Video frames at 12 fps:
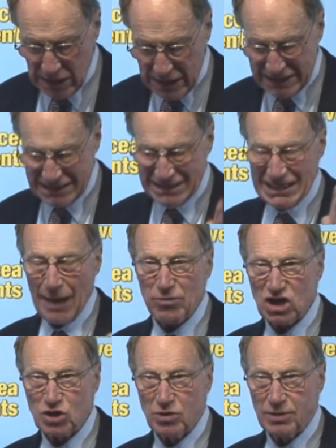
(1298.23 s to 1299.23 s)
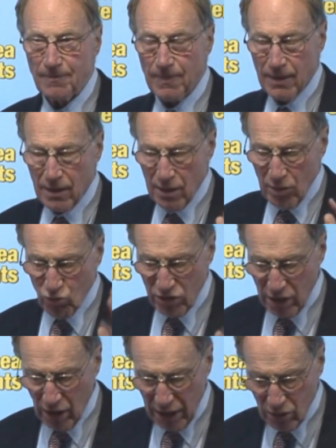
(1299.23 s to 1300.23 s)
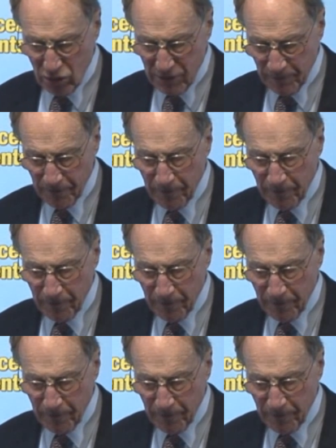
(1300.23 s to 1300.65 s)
establishment with a knighthood.